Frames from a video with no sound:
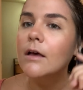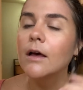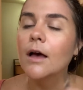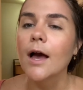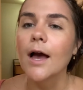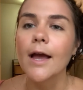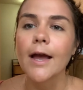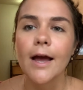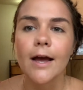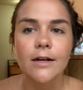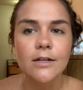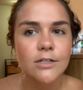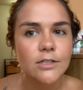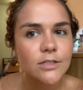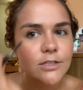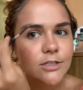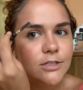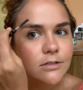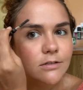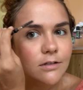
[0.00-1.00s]
I
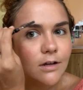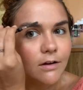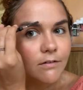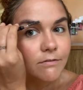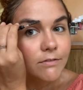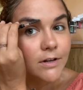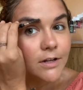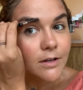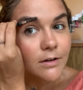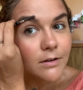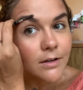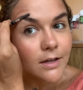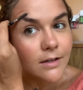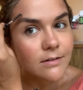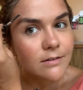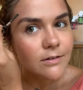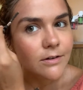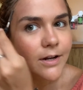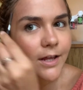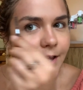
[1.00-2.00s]
actually just saw a video
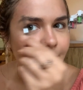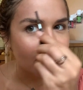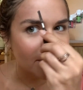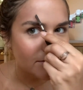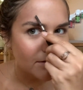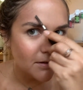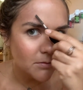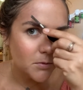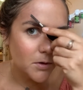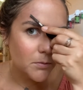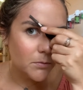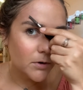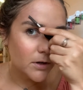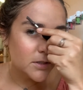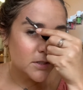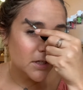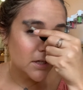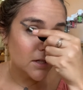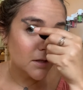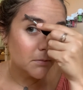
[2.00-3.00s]
yesterday of someone
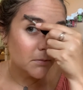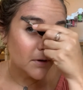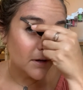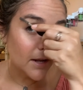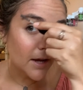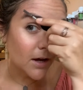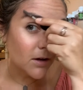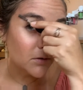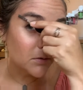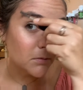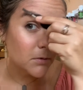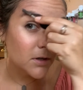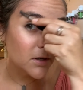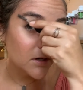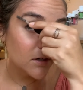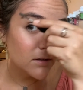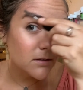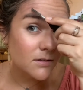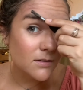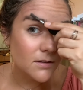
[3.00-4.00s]
brushing them
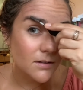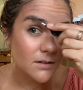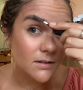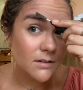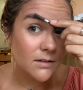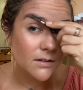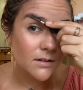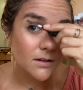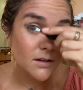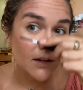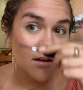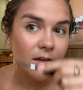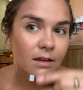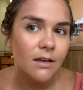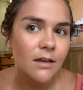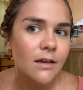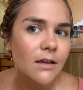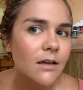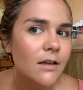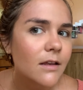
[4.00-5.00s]
downwards.
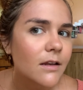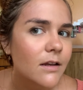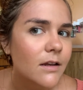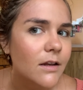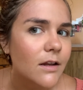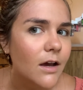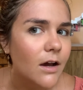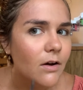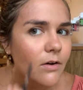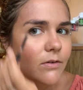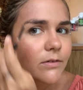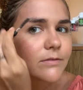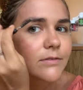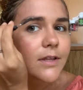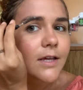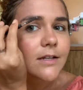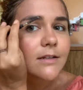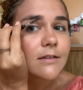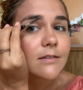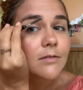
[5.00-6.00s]
No,
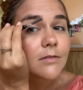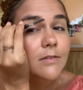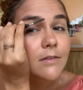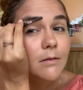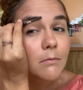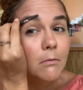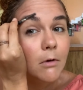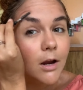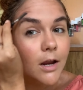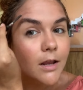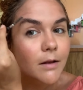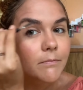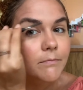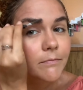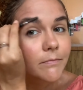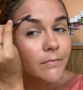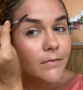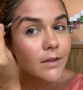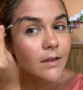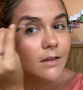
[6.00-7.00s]
that doesn't seem right.
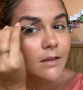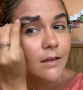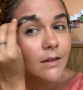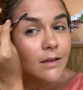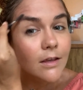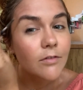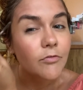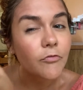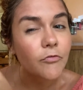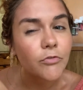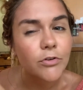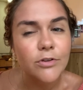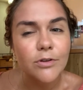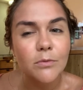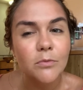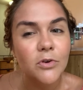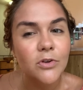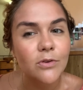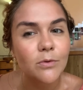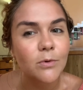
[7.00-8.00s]
For some
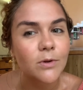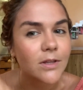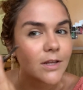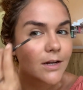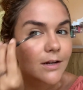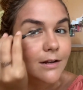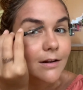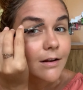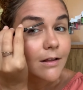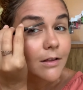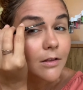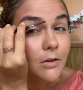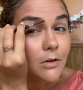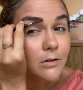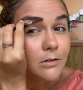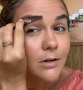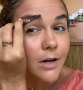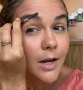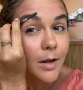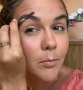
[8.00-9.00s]
reason when they did it, it
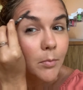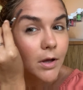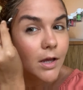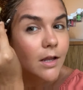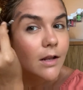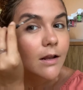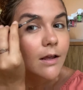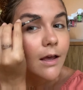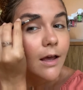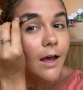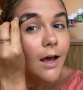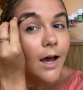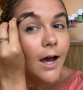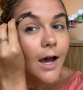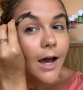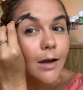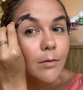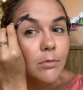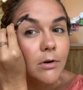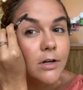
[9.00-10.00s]
looked right, but
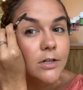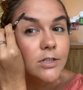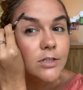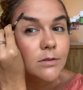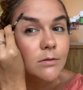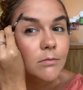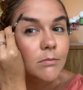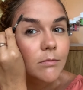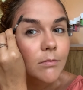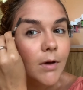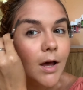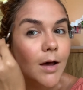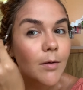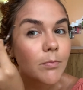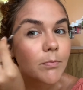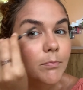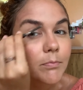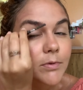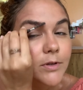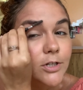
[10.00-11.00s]
I brush them
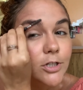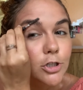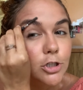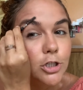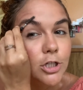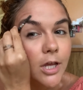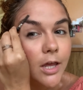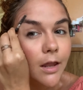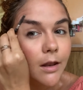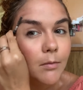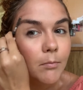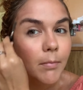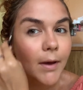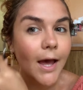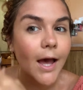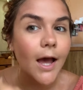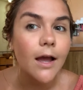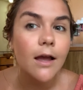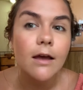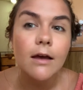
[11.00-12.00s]
up-ish and
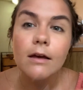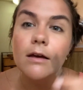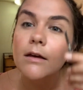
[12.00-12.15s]
back.